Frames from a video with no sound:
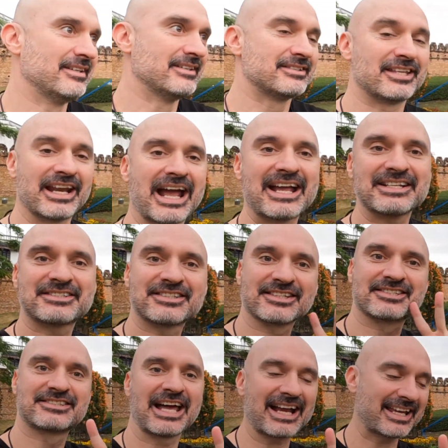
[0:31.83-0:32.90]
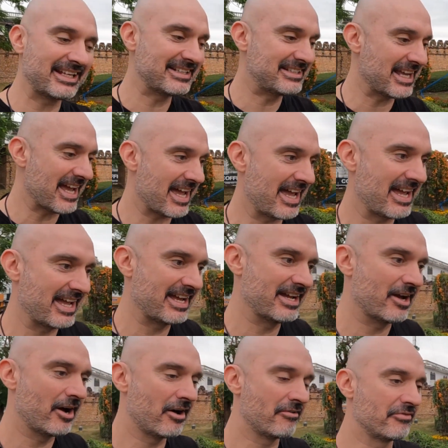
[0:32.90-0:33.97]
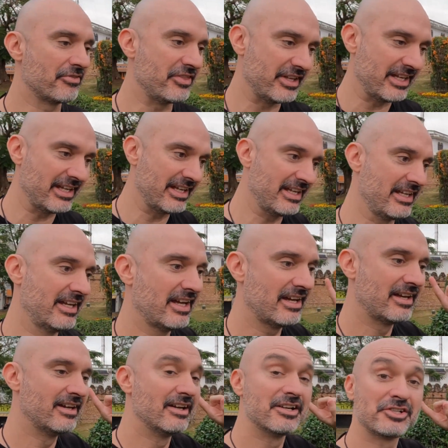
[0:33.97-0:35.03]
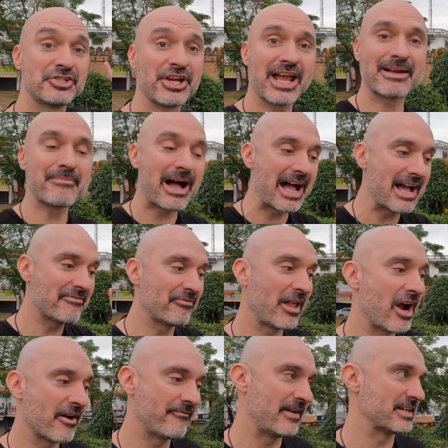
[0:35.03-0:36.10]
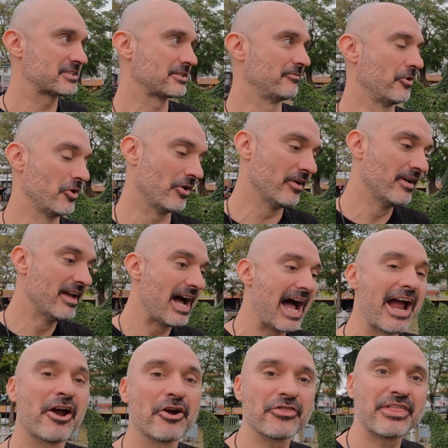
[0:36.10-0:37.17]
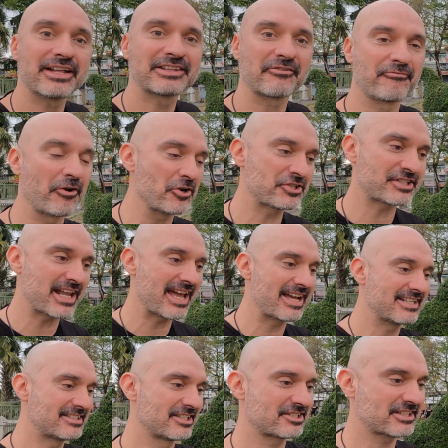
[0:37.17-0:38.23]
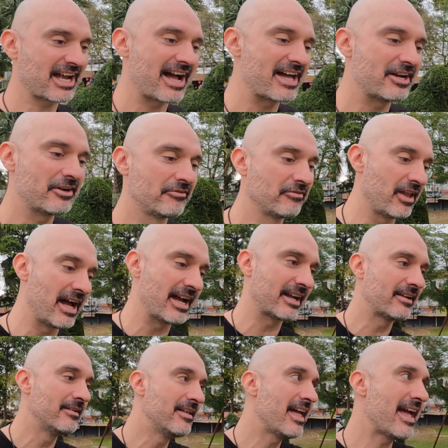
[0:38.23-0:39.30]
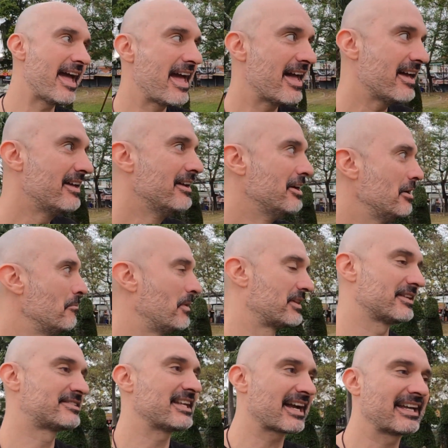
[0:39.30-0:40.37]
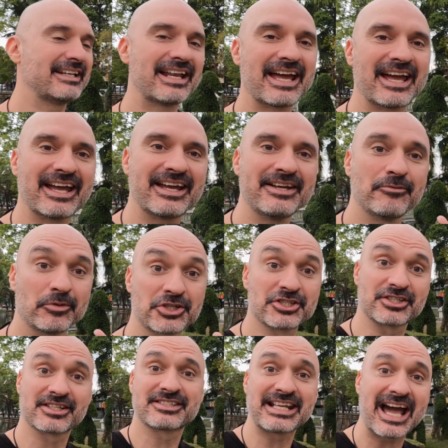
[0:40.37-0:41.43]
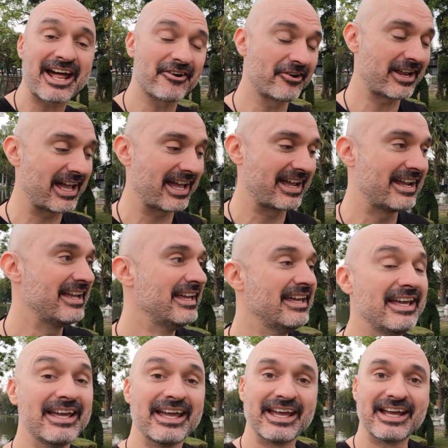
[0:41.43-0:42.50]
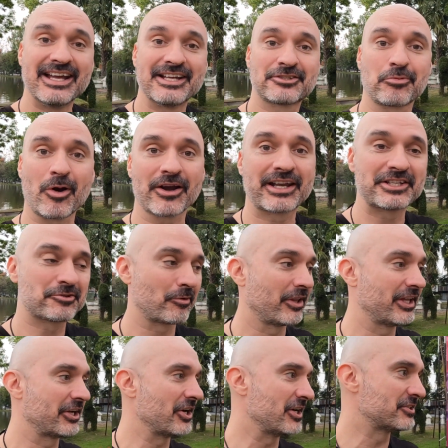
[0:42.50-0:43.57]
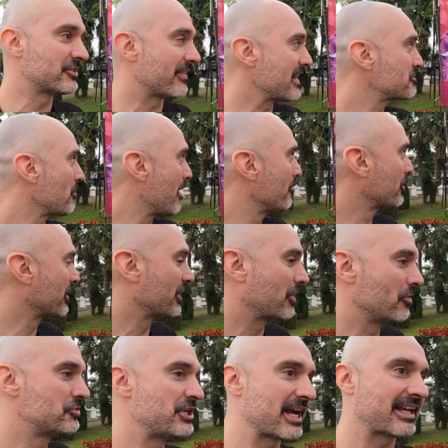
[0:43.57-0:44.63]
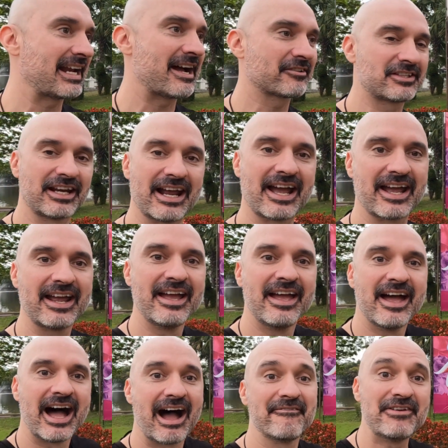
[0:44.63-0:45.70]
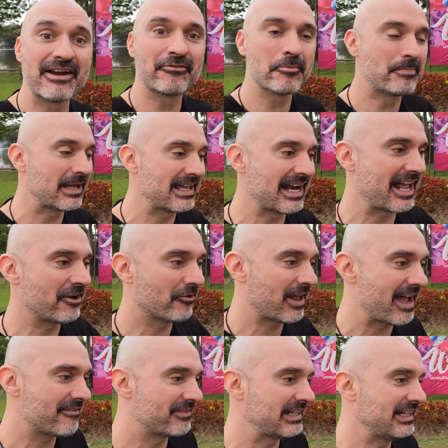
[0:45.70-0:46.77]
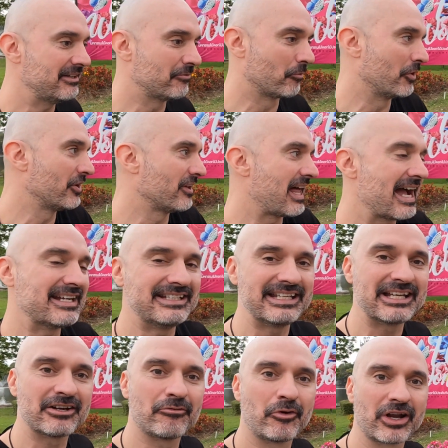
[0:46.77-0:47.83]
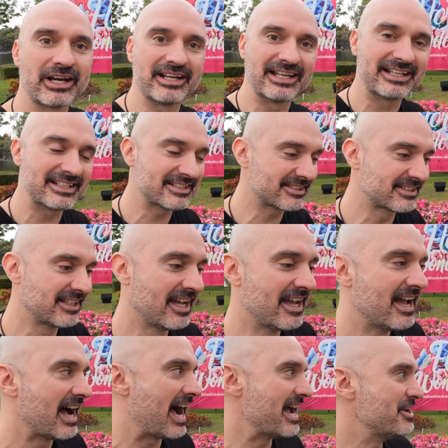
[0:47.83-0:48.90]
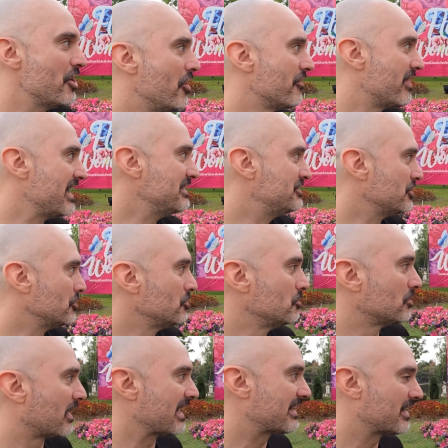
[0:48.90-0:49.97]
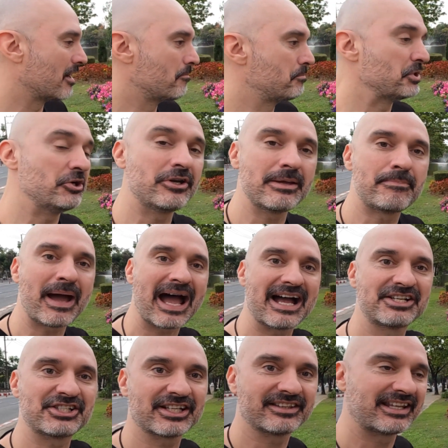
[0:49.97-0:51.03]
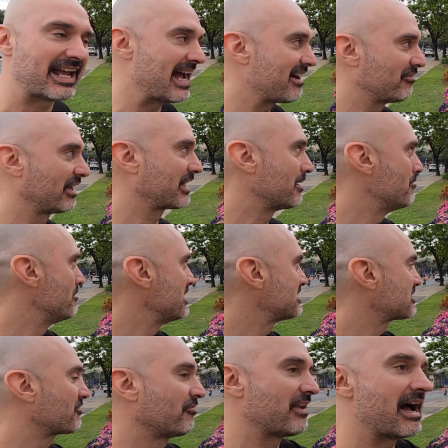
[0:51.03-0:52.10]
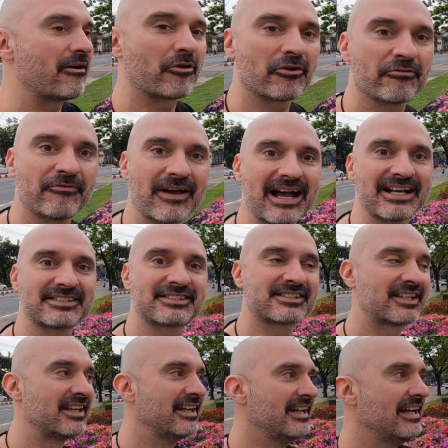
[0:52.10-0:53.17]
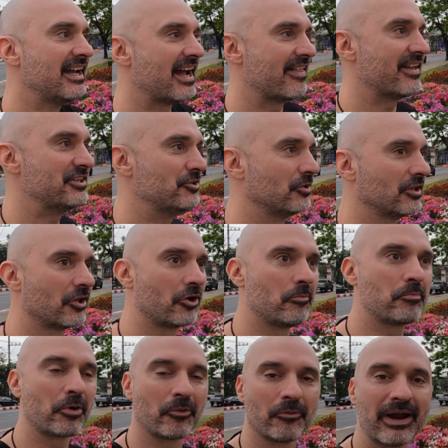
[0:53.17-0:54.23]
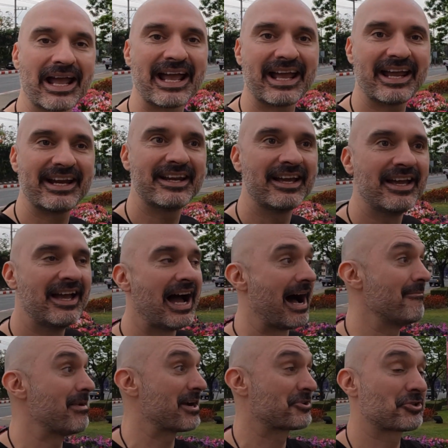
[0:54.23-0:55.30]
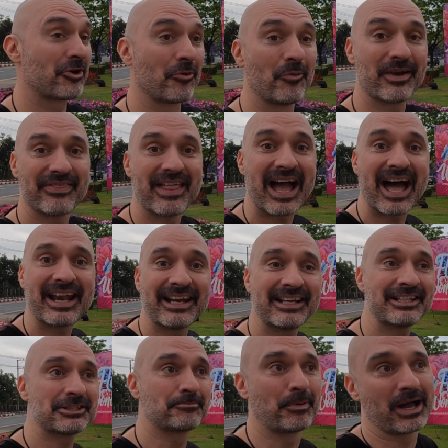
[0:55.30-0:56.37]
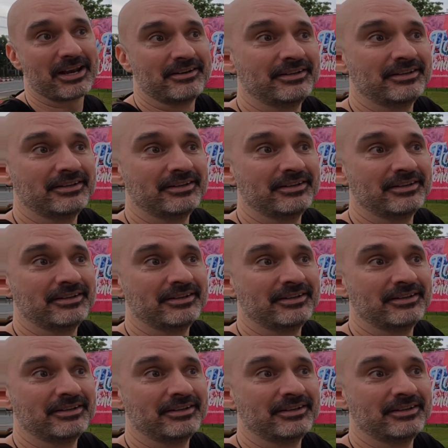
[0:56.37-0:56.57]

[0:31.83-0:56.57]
Today is the second day of the Chiang Mai Flower Festival. I heard that the first day is just kind of like but the second day, which is a Saturday, is where it gets really good. So that's why we're gonna go check it out today. I've never been, I don't have any real idea of what it is. I know they do like a beauty pageant and they have like a Miss Flower Fest and they do a little parade. I'm not sure when that is, but